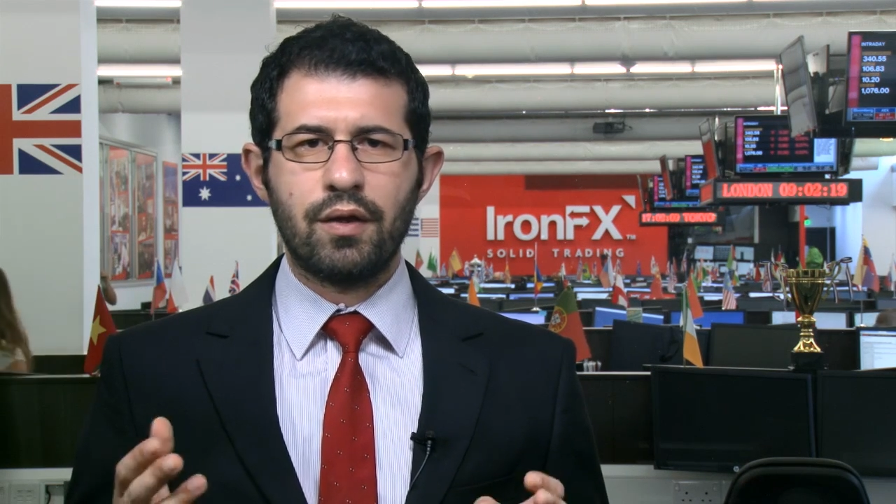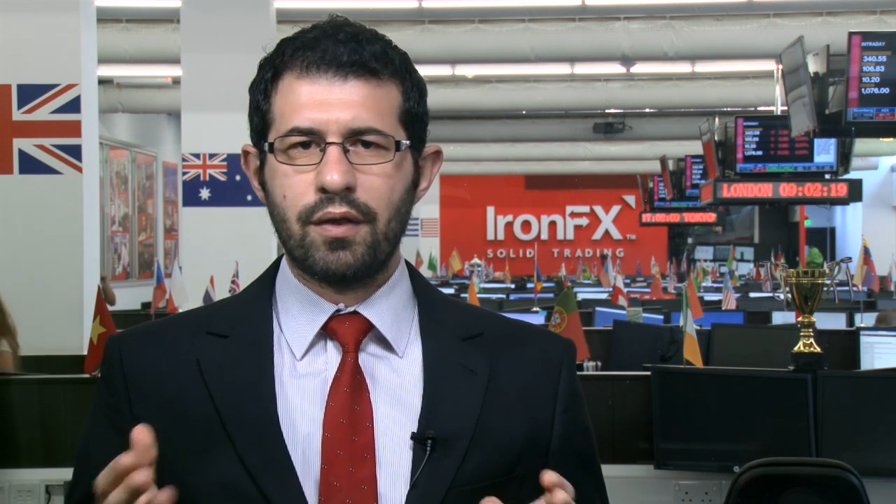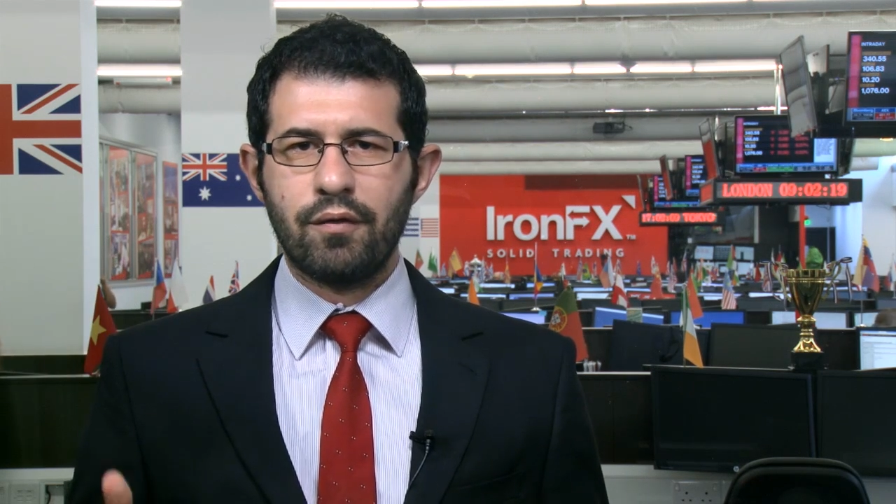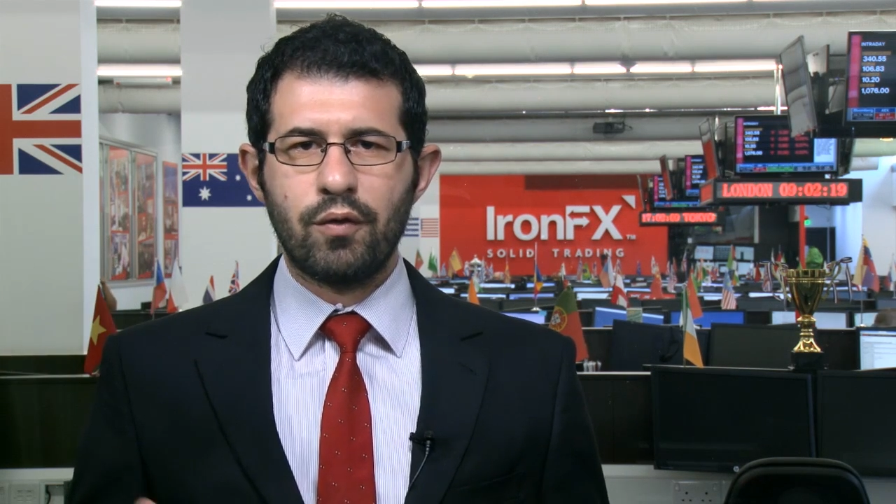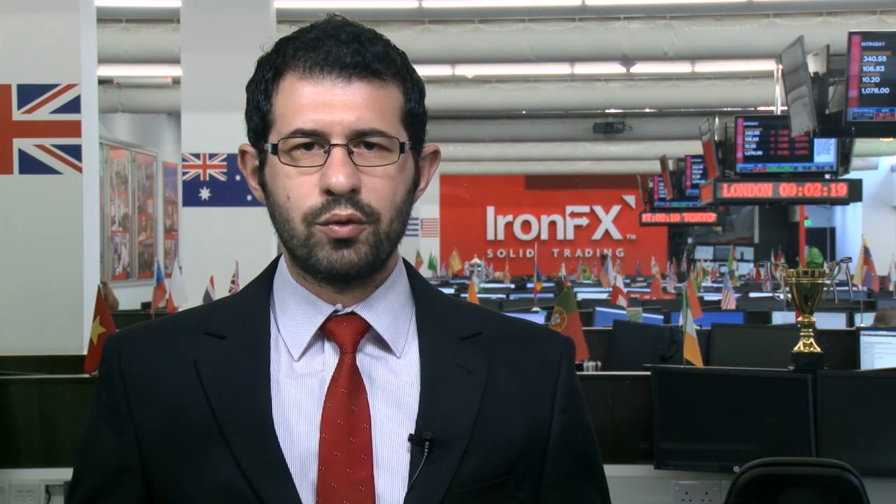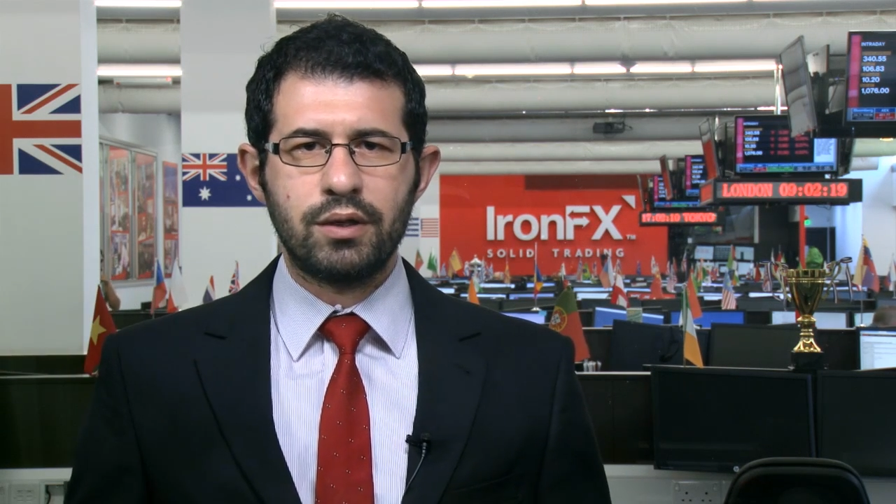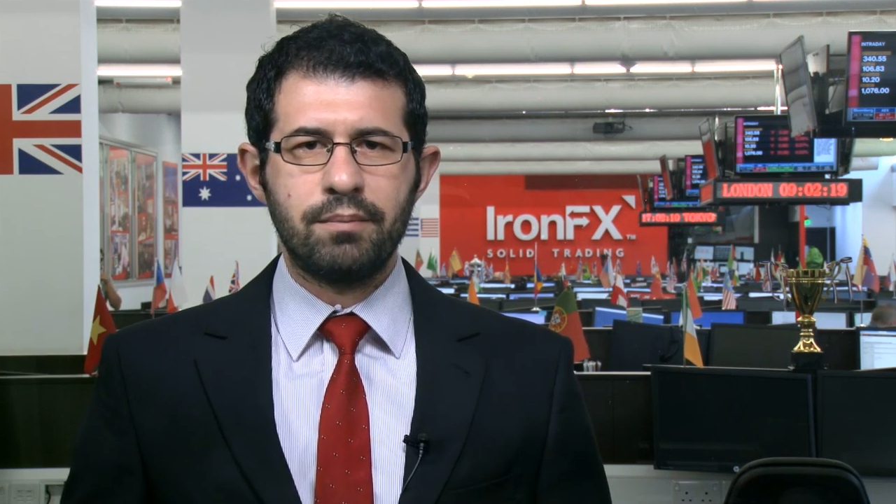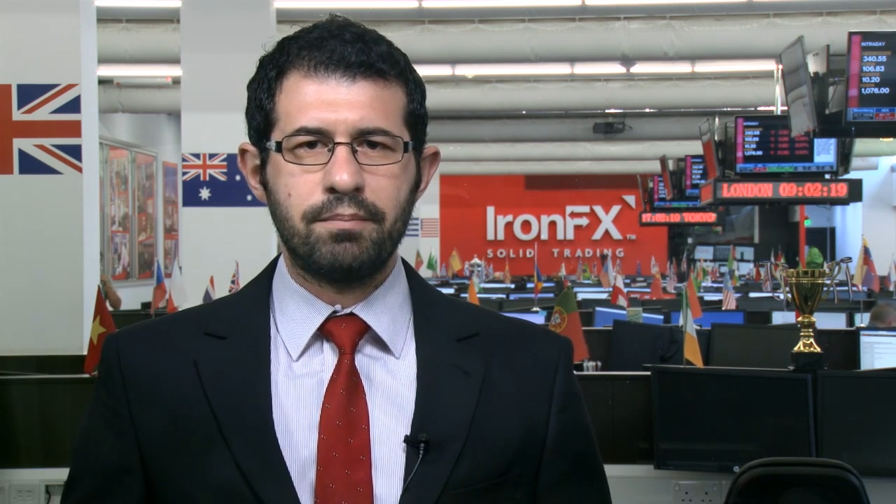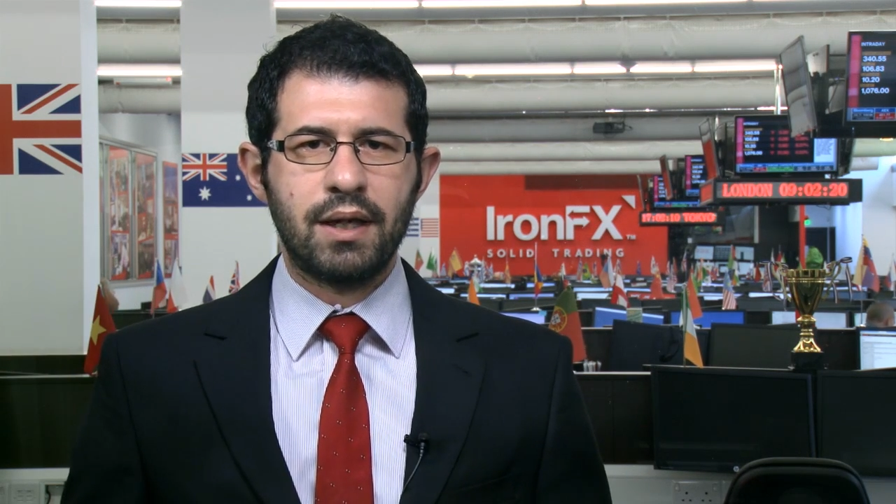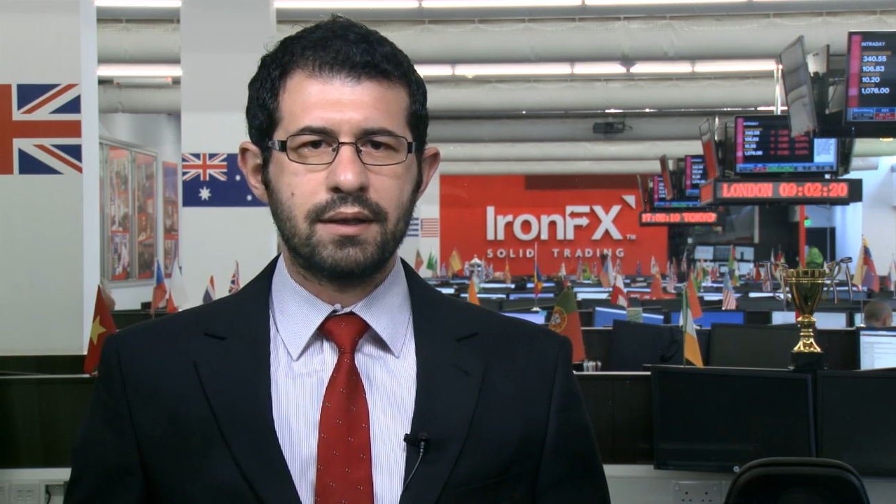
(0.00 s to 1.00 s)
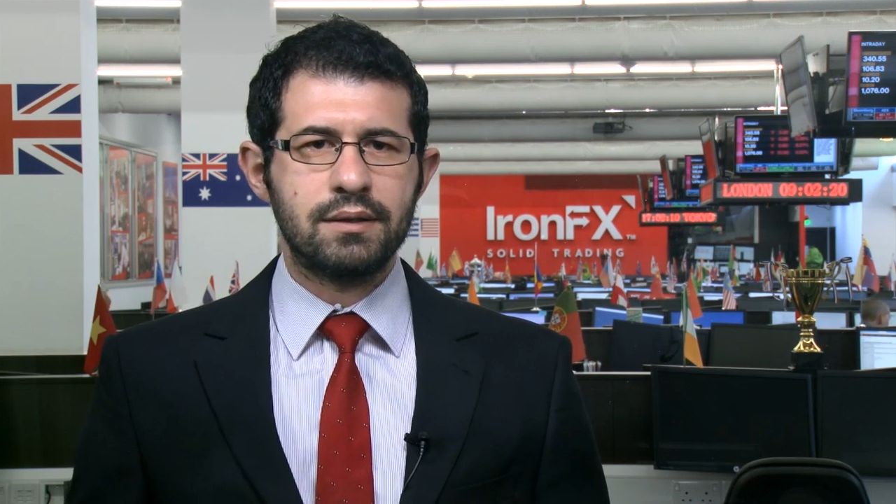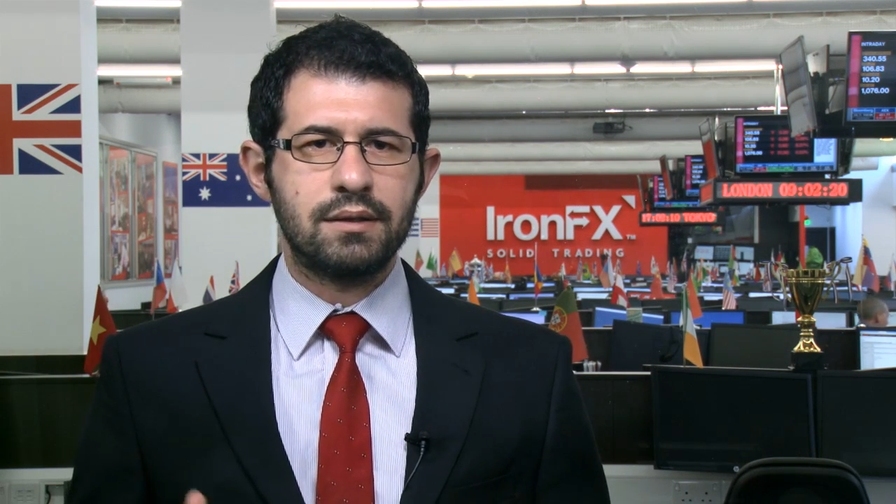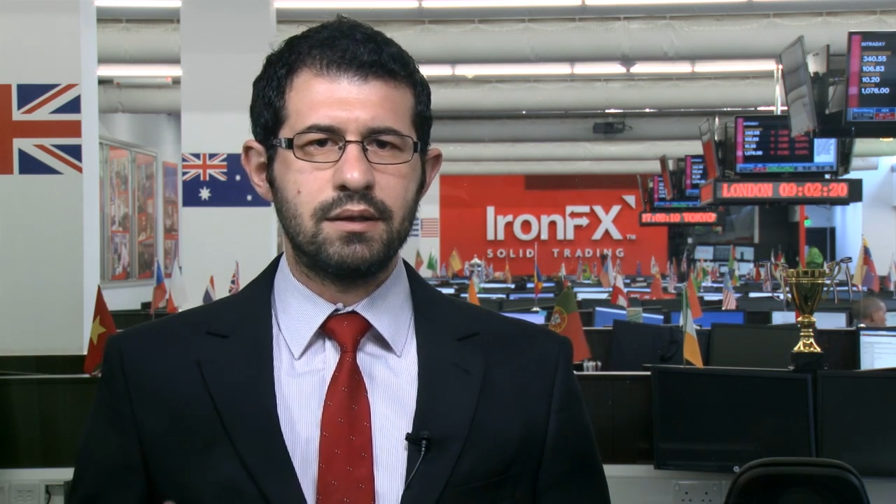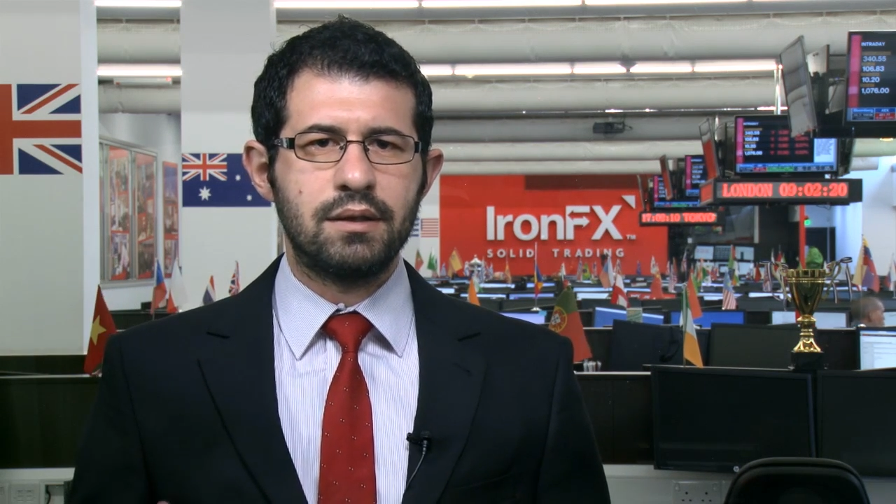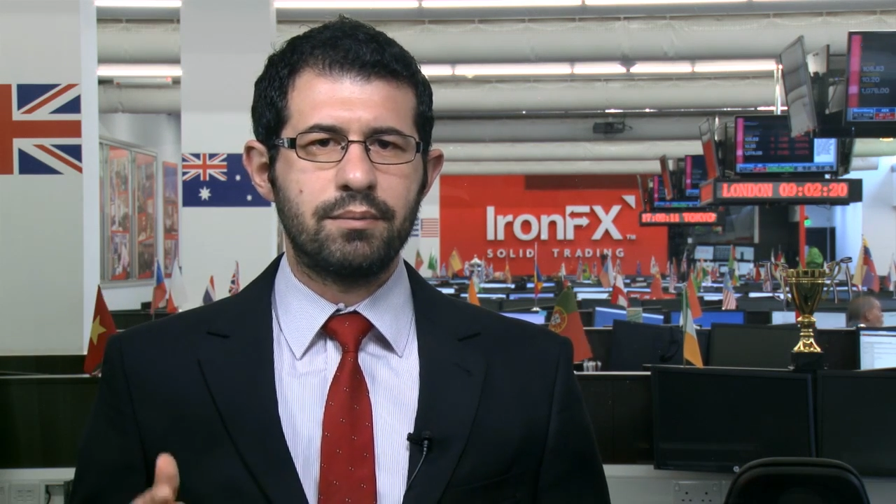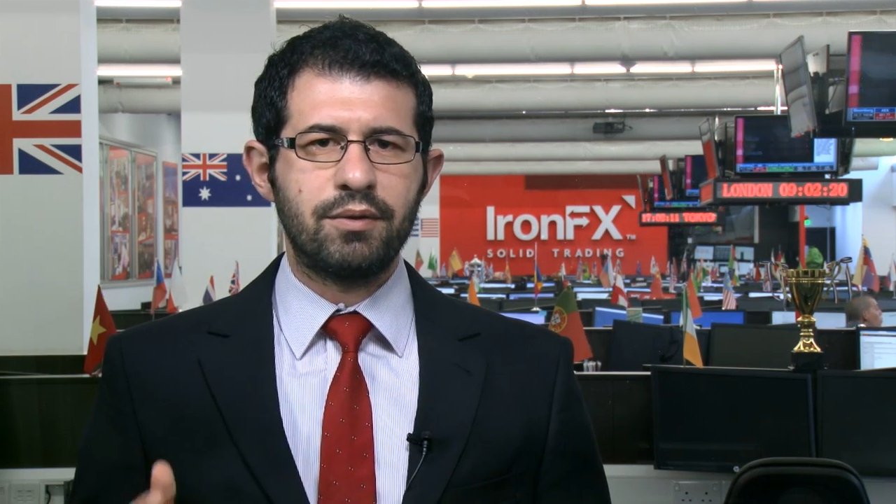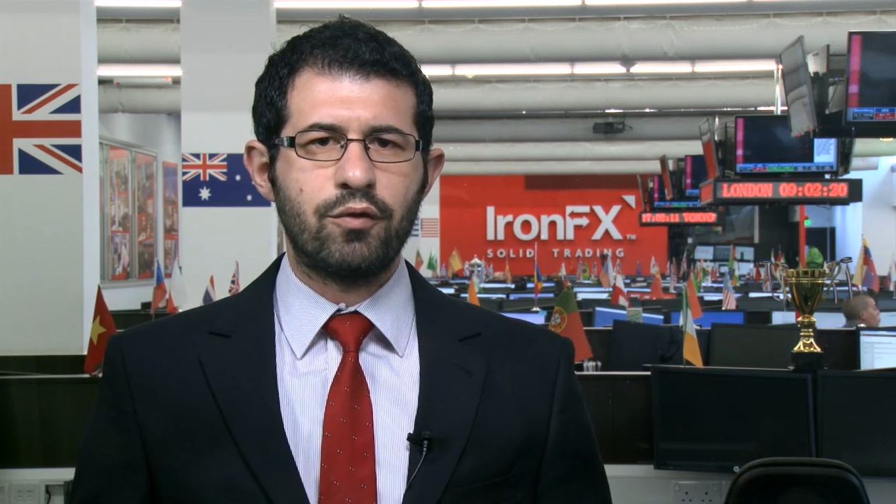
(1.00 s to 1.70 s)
the vote impact is needed